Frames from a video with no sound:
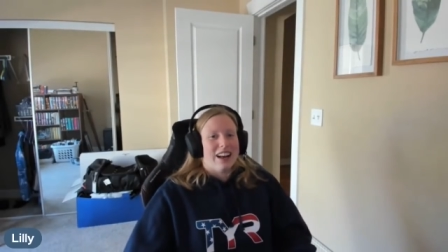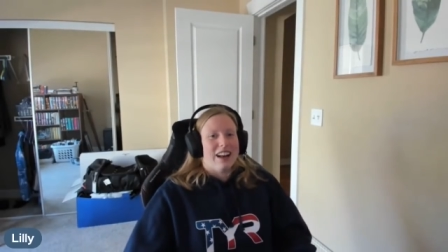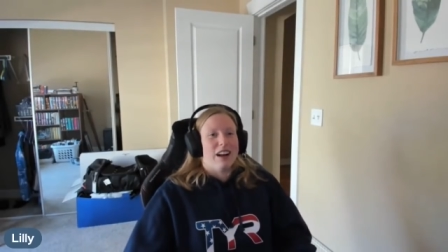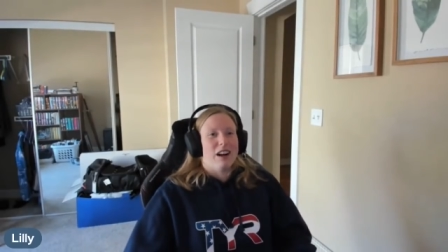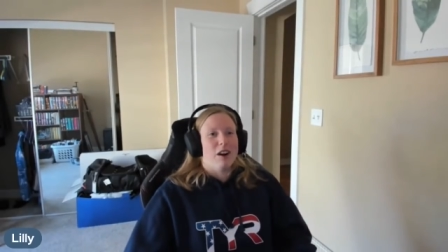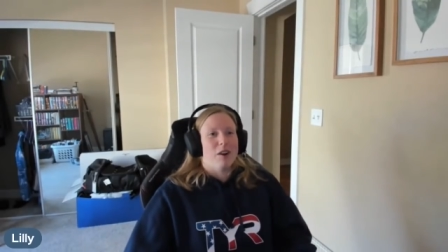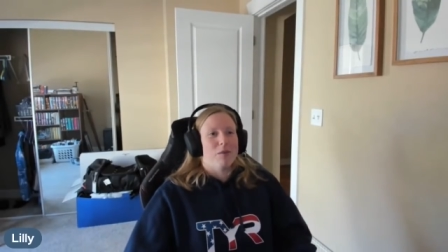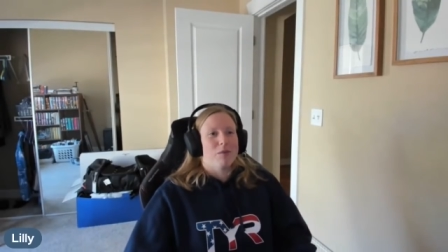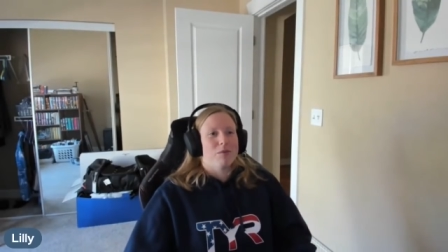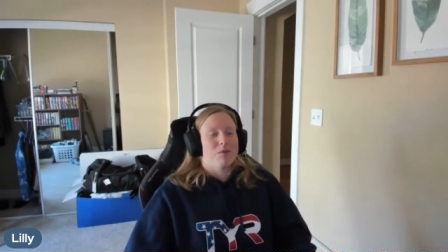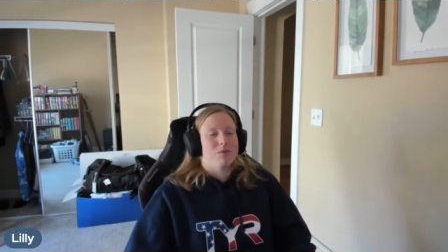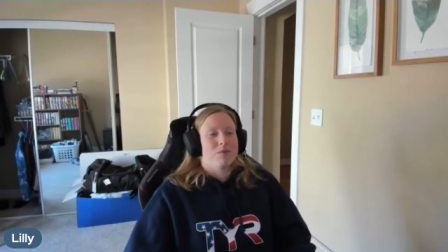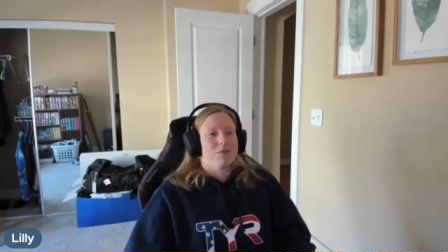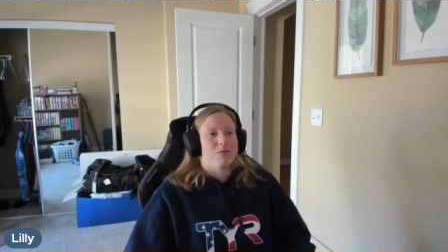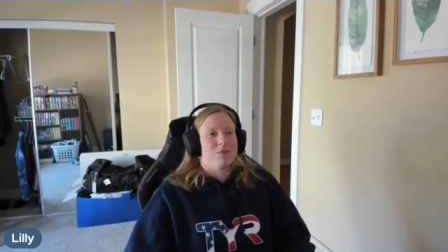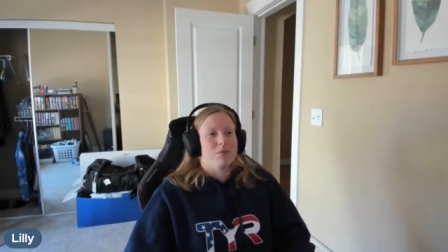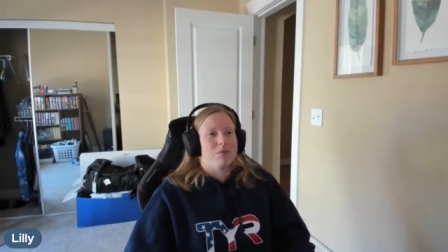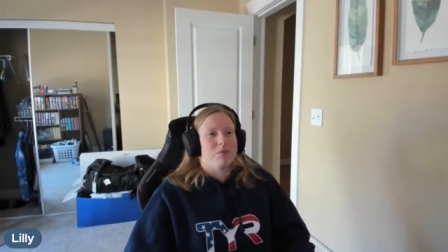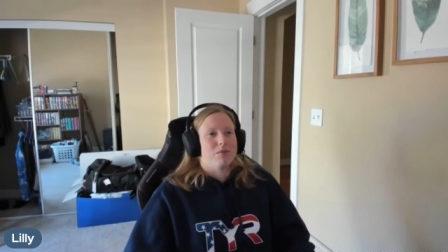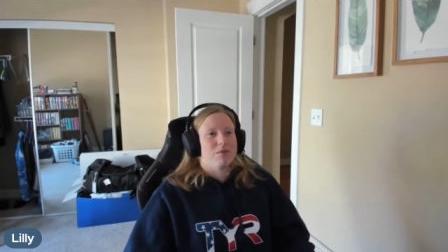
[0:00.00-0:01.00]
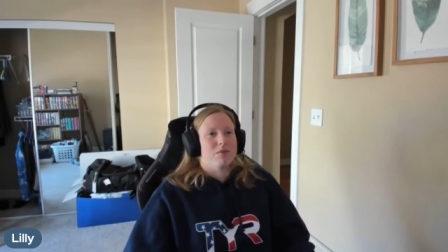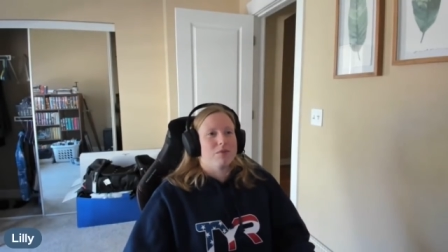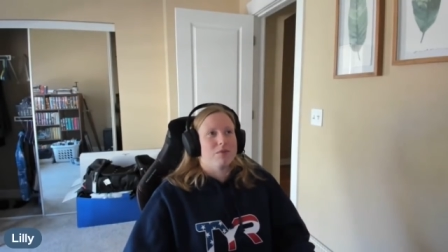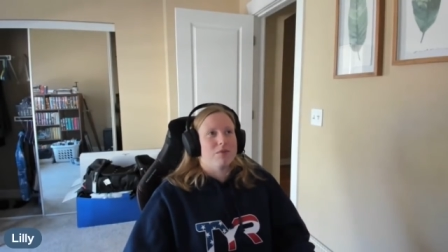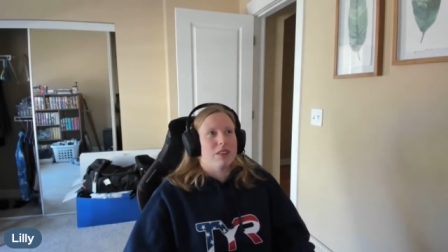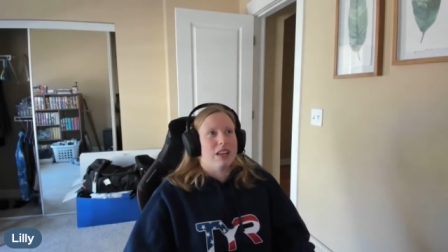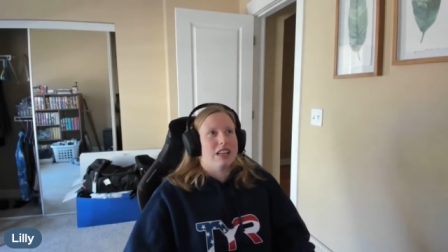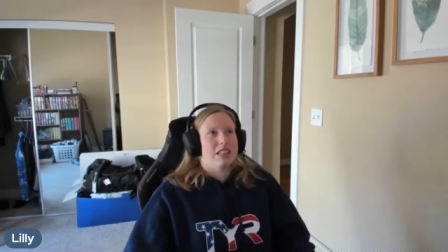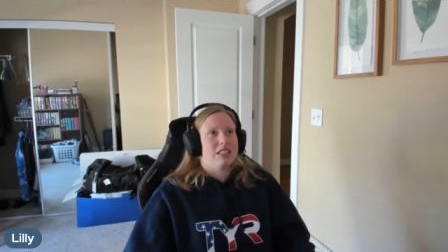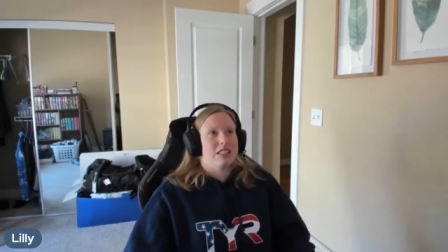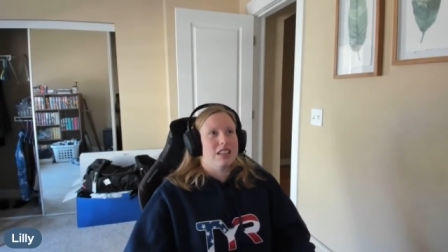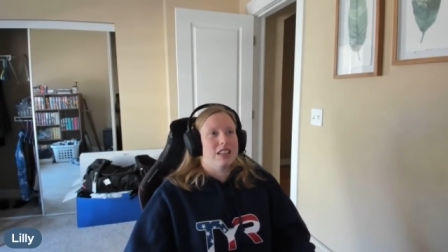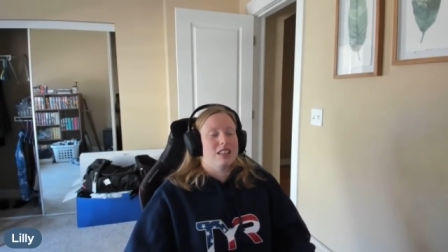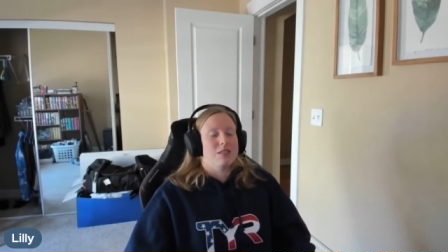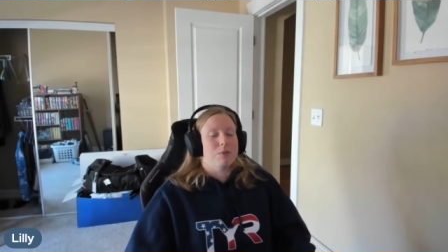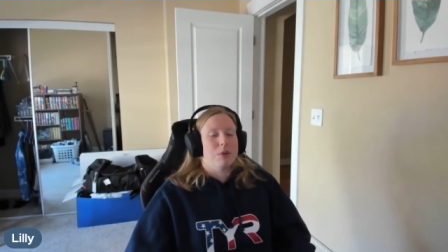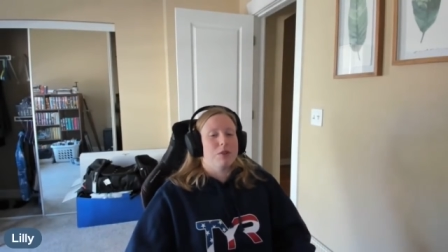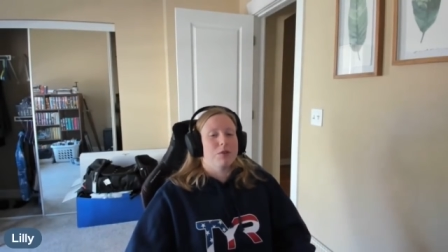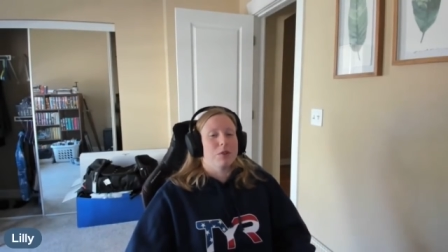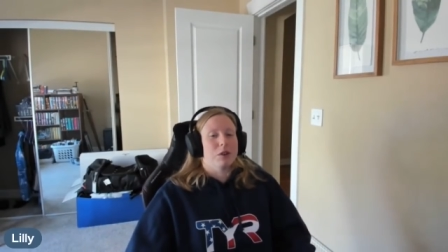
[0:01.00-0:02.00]
um it's
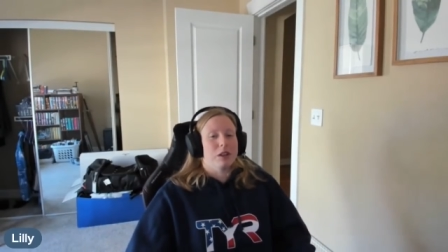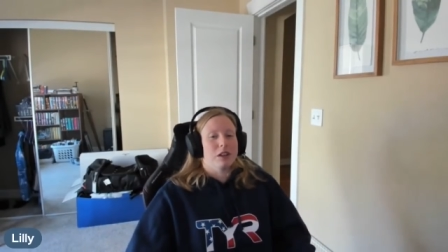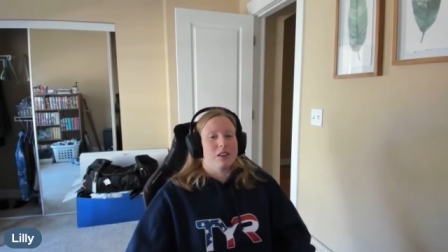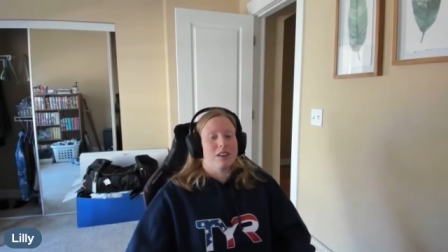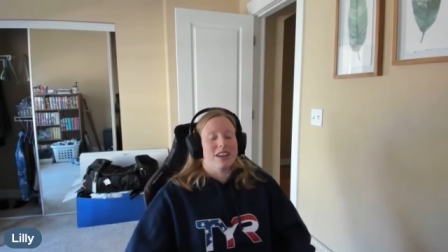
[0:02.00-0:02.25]
it's been really